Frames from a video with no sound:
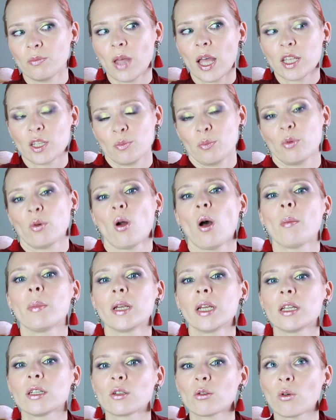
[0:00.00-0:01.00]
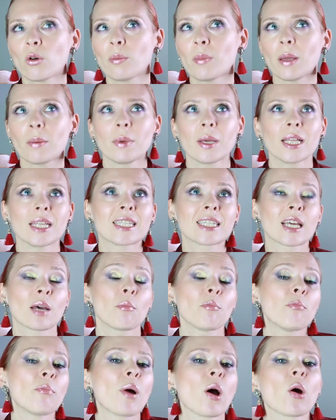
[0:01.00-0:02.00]
as prominent, or maybe it's
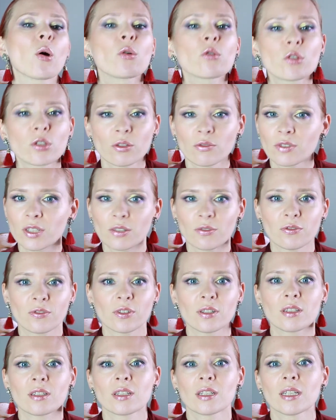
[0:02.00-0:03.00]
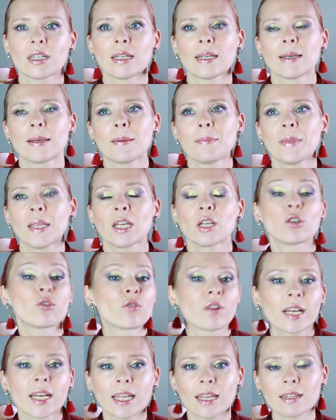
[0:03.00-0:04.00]
composed of different
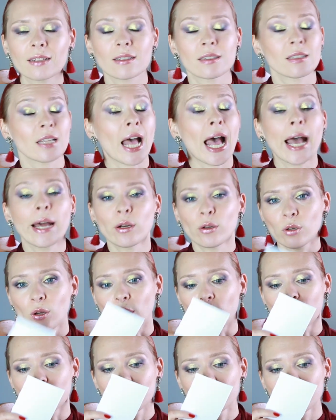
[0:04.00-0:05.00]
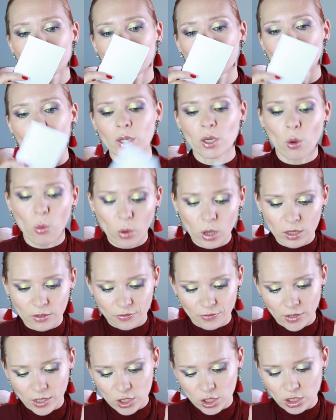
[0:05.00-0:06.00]
ingredients, I don't know. But Oil
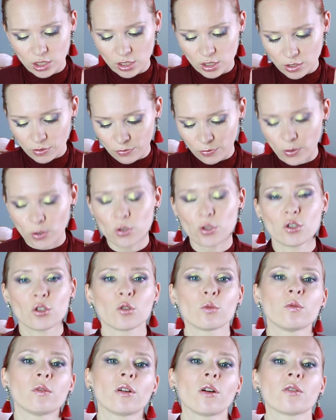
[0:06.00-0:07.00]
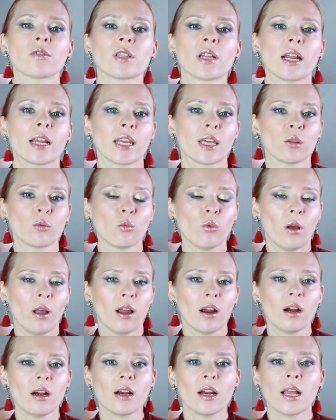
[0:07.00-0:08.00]
Fiction is the first tuberose that I can
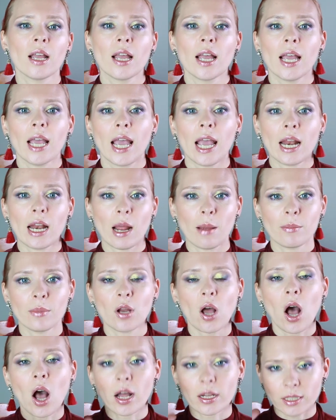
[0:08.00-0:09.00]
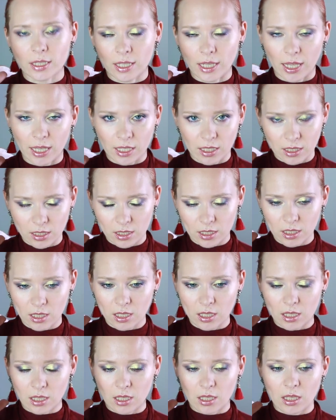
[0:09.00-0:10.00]
wear and I'm not like,
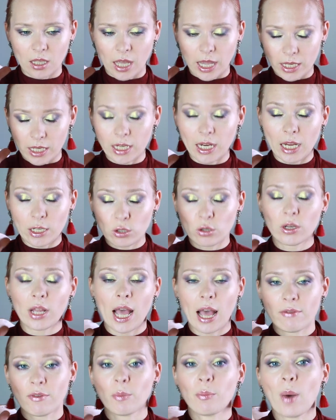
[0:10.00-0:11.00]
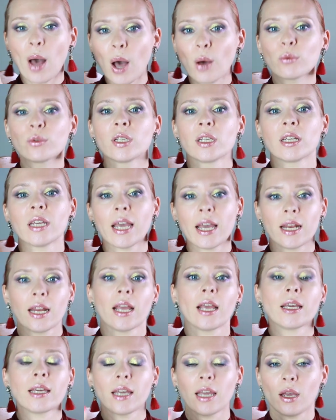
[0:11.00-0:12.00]
and I don't have a pounding
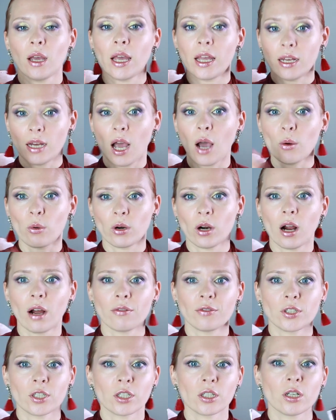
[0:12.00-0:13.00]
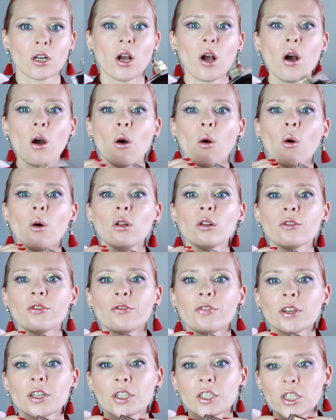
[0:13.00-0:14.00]
headache an hour after. Oil
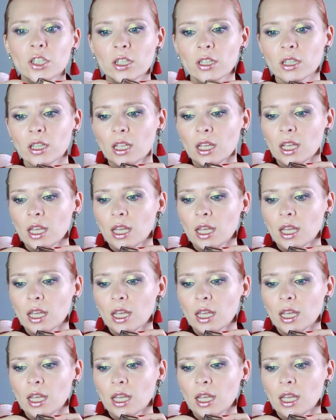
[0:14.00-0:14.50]
Fiction